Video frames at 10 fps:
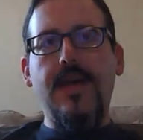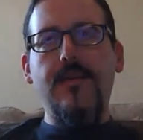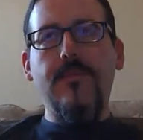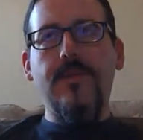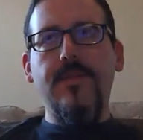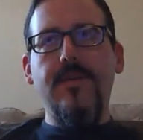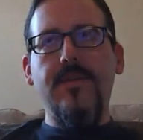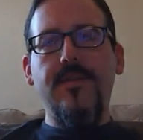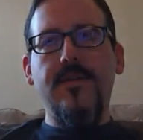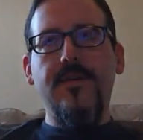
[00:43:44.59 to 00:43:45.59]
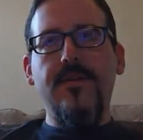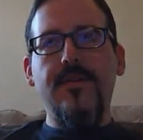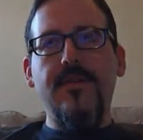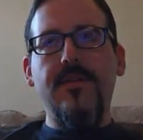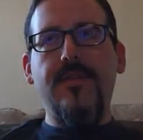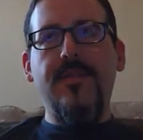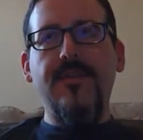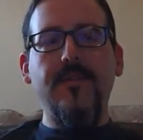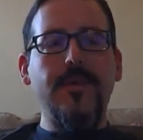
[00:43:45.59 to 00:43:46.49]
And one of the things that